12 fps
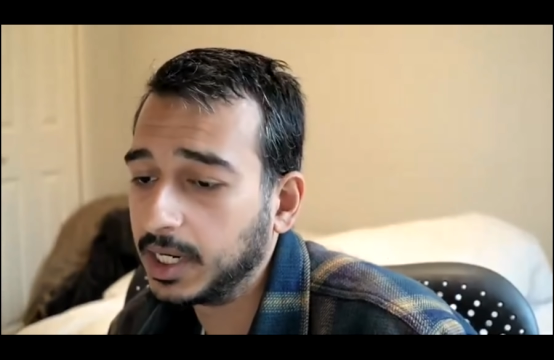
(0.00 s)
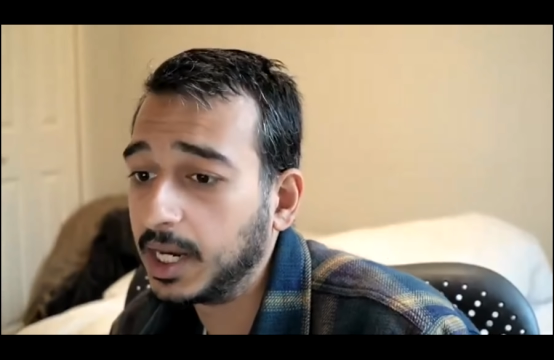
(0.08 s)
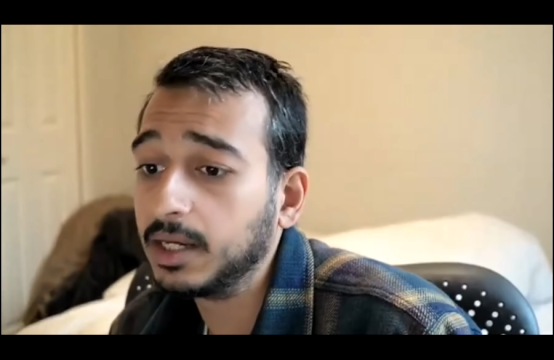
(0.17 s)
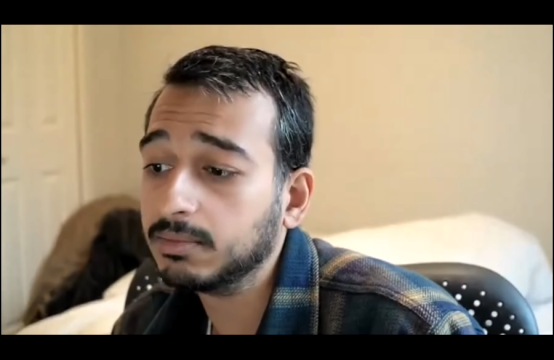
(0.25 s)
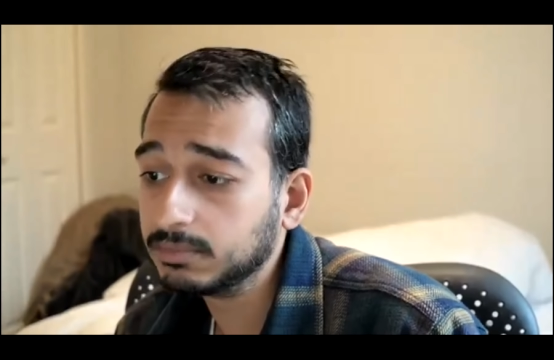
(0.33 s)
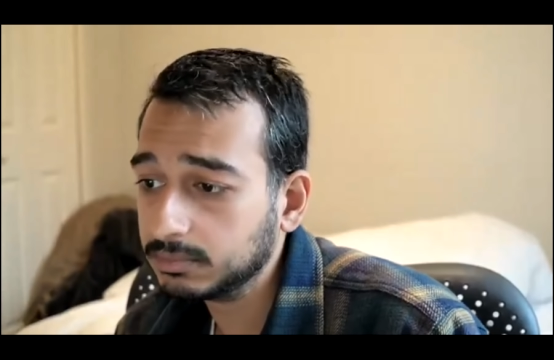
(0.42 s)

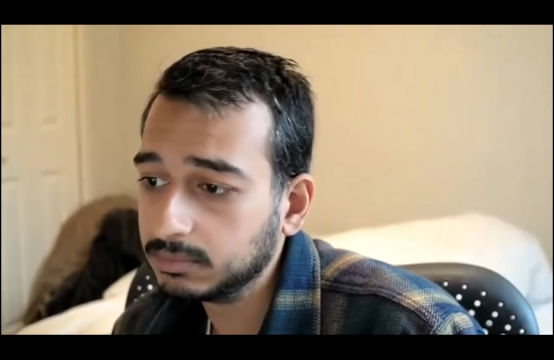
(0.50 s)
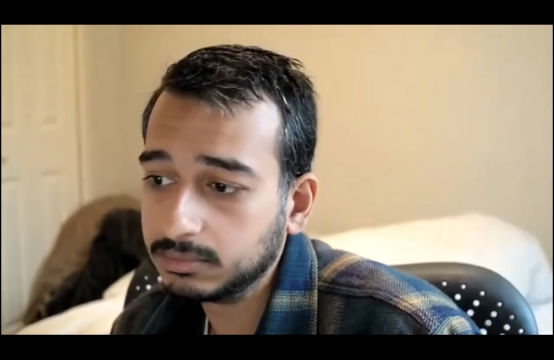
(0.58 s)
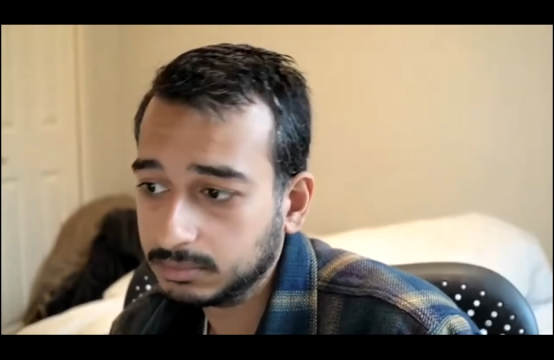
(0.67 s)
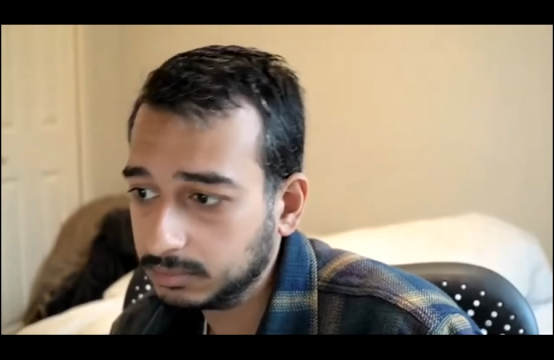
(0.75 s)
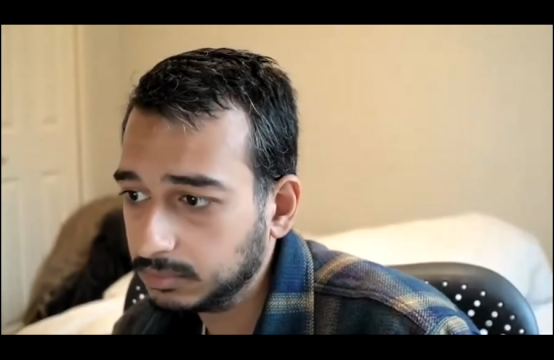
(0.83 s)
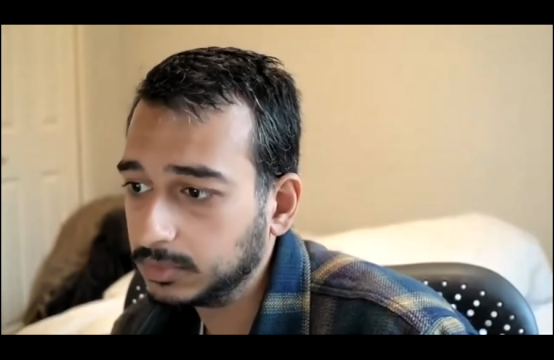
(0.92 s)
hey,
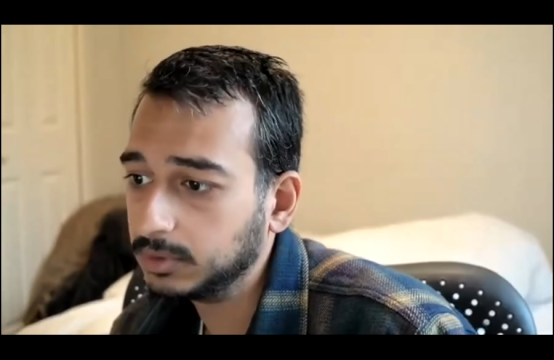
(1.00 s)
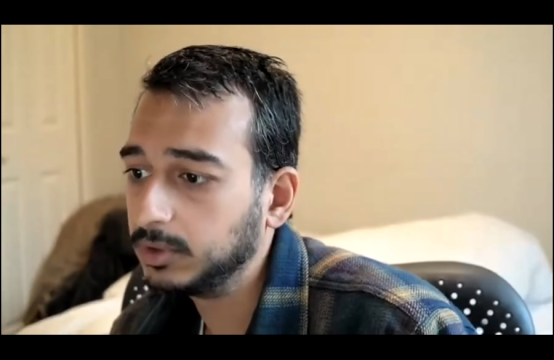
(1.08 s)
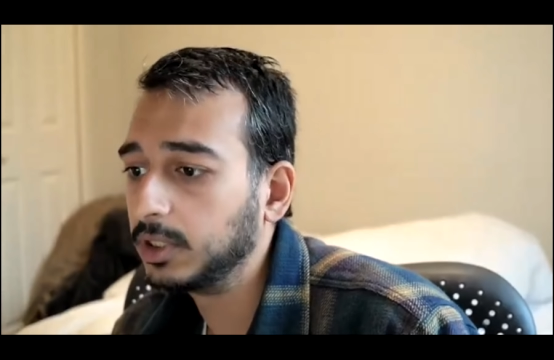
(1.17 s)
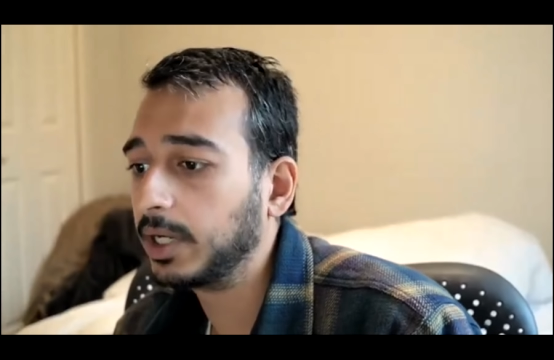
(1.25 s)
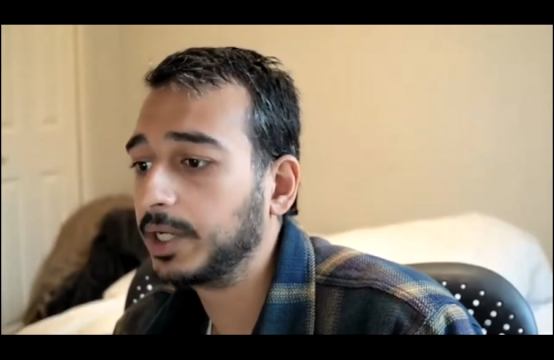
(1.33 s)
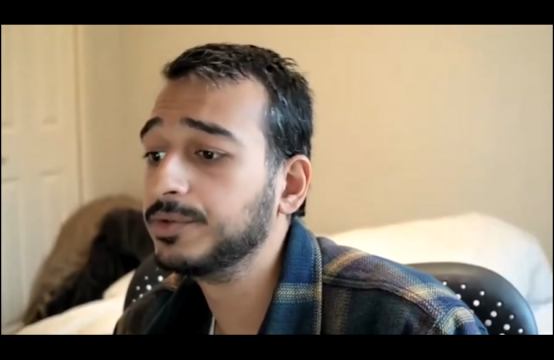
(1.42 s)

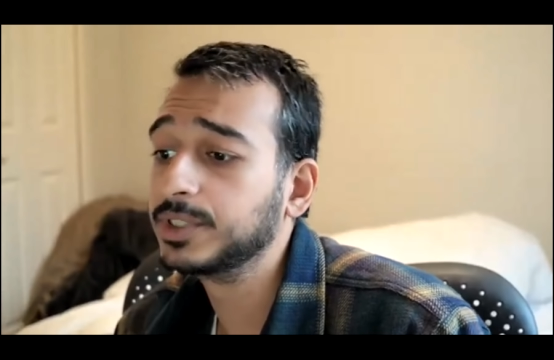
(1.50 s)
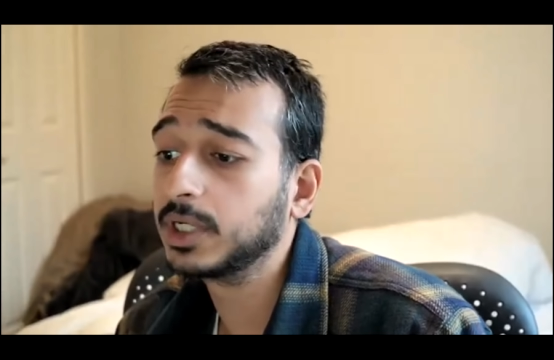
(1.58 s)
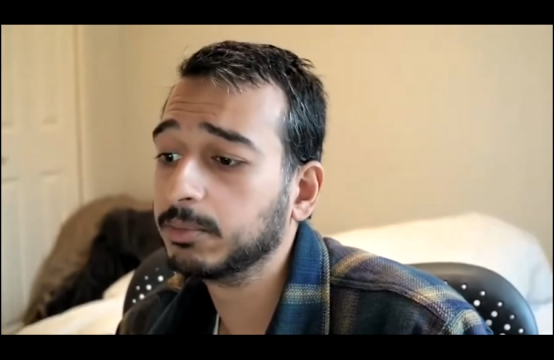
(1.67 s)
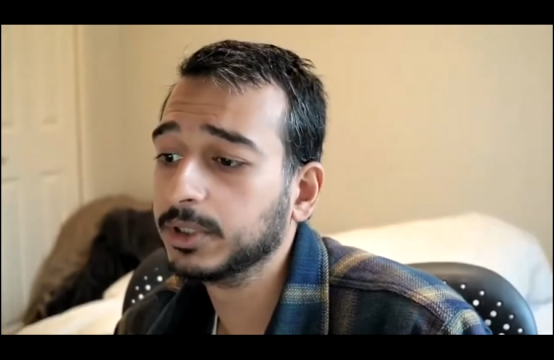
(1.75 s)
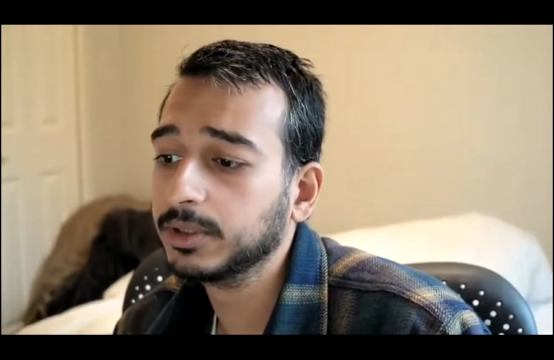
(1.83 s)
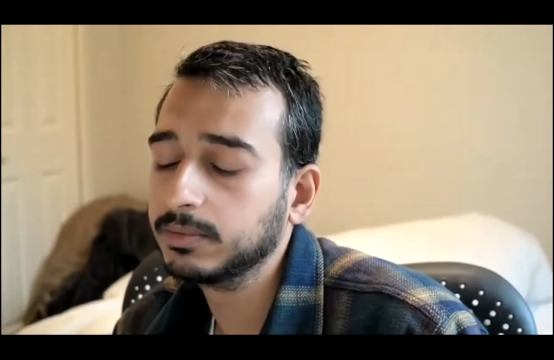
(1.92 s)
you know, I use
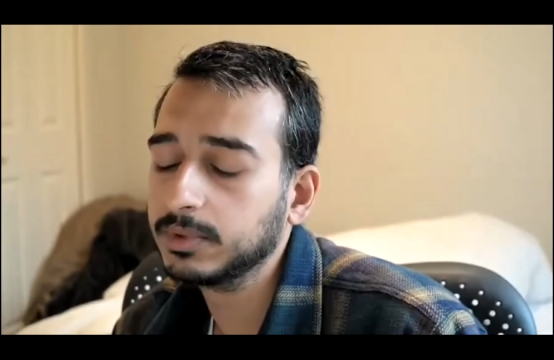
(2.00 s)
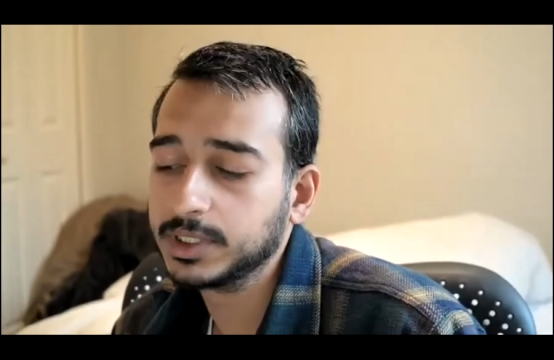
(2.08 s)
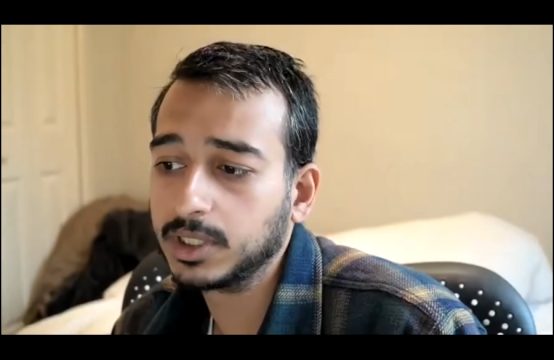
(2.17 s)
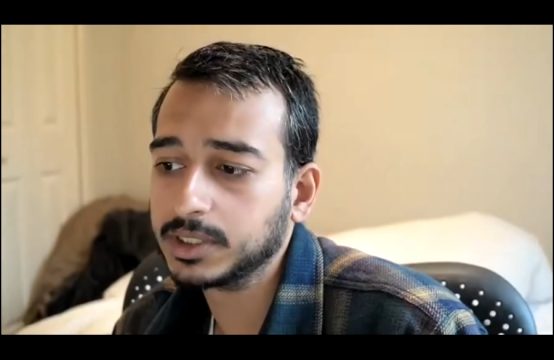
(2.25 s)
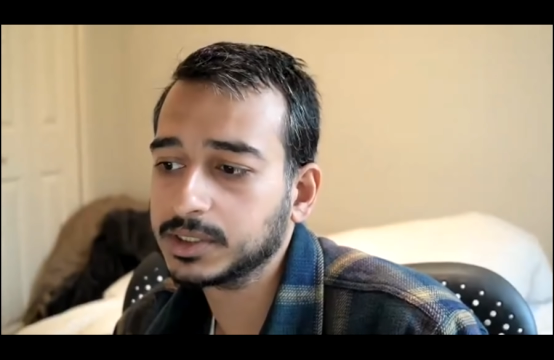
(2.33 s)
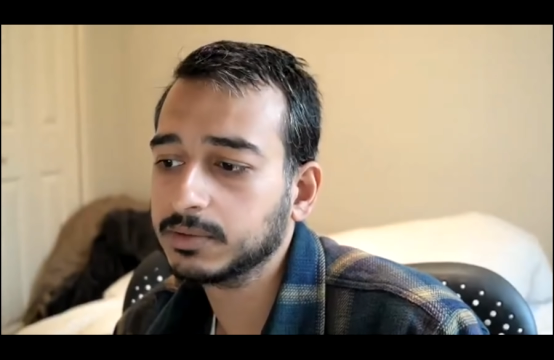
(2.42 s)
Gumroad.
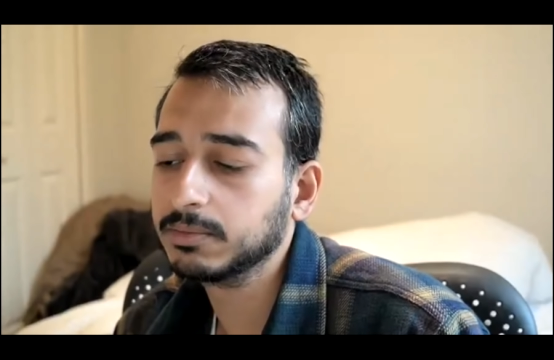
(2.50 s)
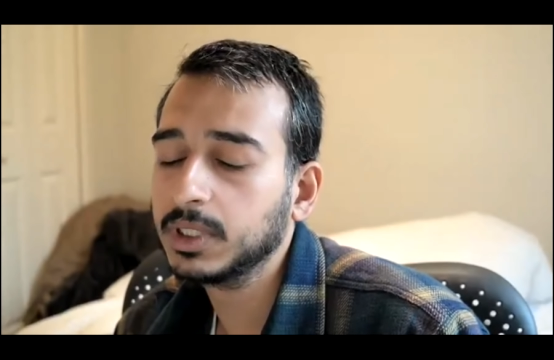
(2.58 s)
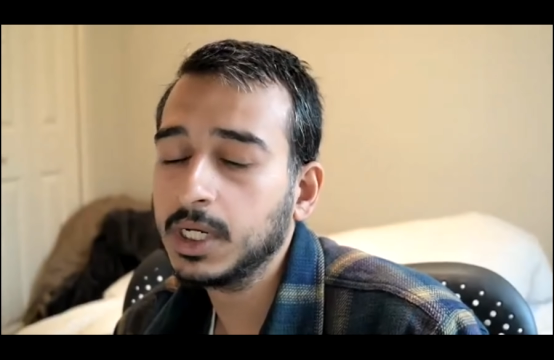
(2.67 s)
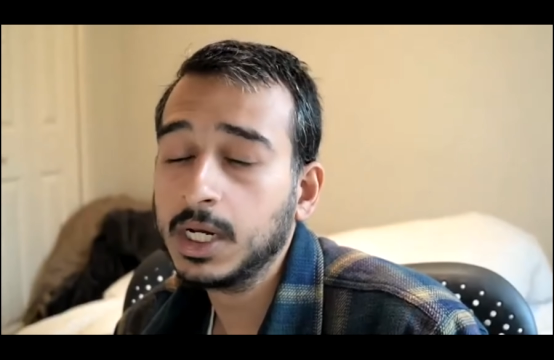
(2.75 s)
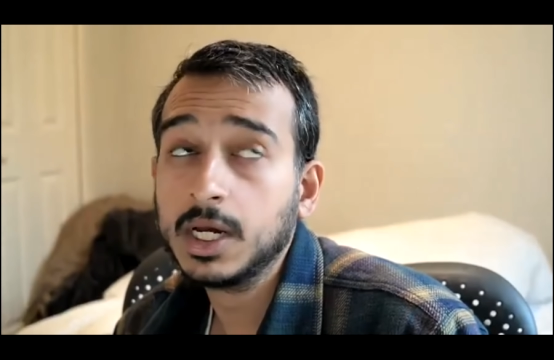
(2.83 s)
It's awesome.